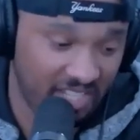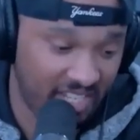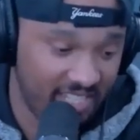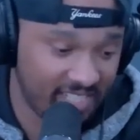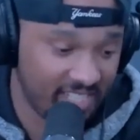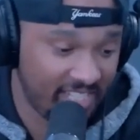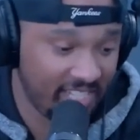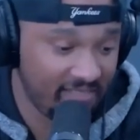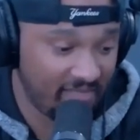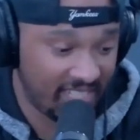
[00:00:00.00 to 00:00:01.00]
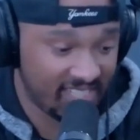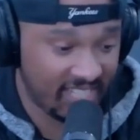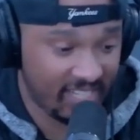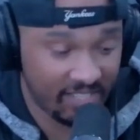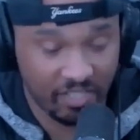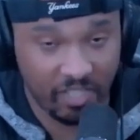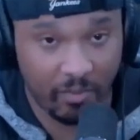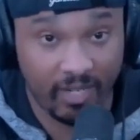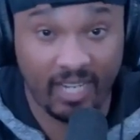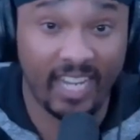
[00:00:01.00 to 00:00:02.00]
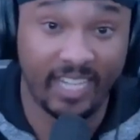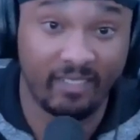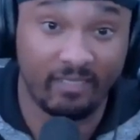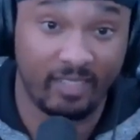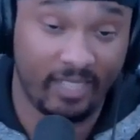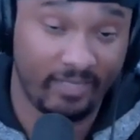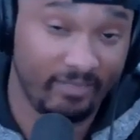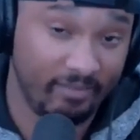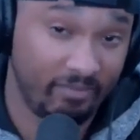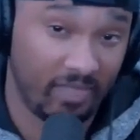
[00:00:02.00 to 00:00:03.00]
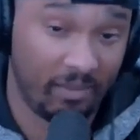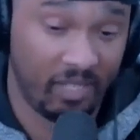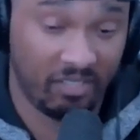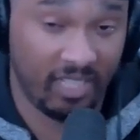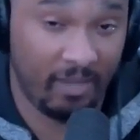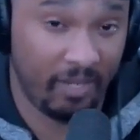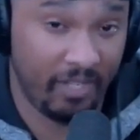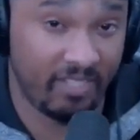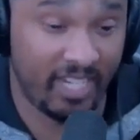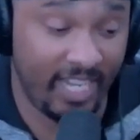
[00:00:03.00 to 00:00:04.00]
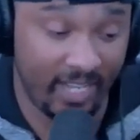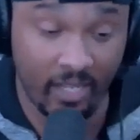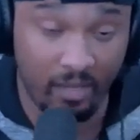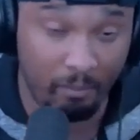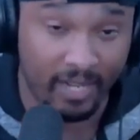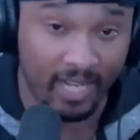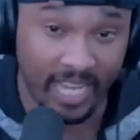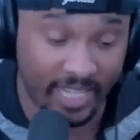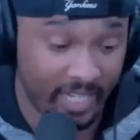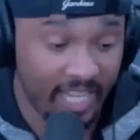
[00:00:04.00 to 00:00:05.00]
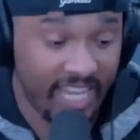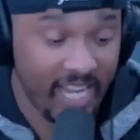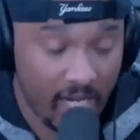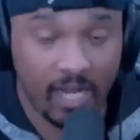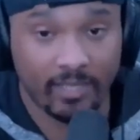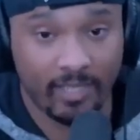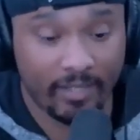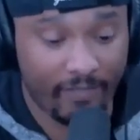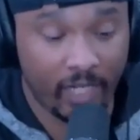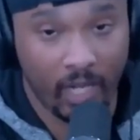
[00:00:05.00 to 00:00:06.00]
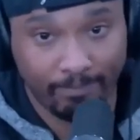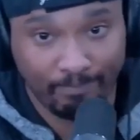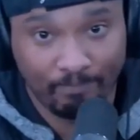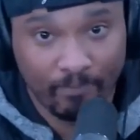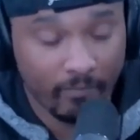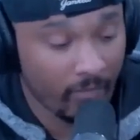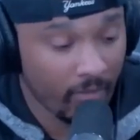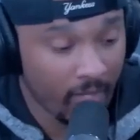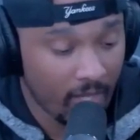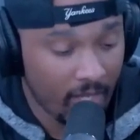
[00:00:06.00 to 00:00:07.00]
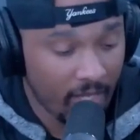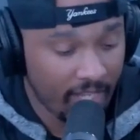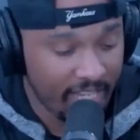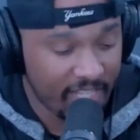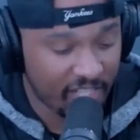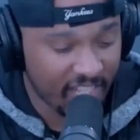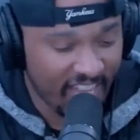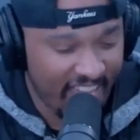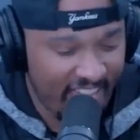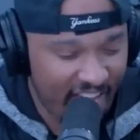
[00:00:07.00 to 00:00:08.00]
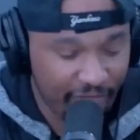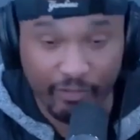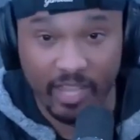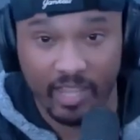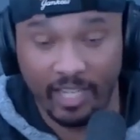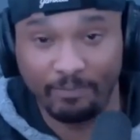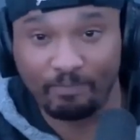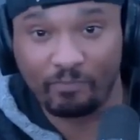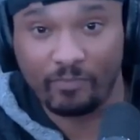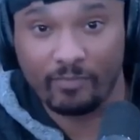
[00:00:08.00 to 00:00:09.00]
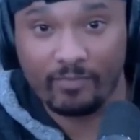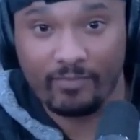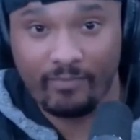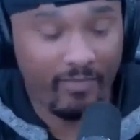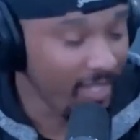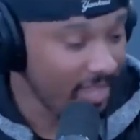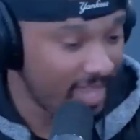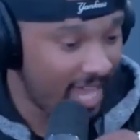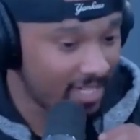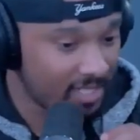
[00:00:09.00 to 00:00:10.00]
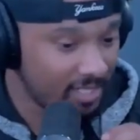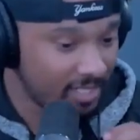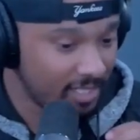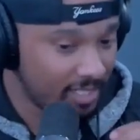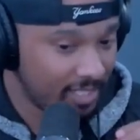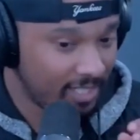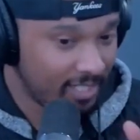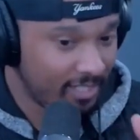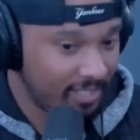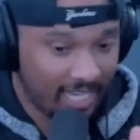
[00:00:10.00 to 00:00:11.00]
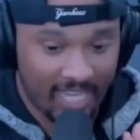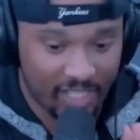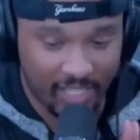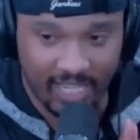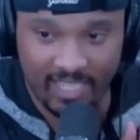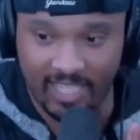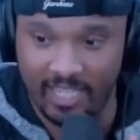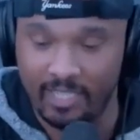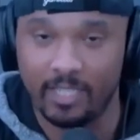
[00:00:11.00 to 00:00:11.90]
Yes, I did. I said it. I took your word. I like it. I'm not going to lie. I might use that again. But I like it. He cucked it the fuck up. He took everything that The Last Jedi did.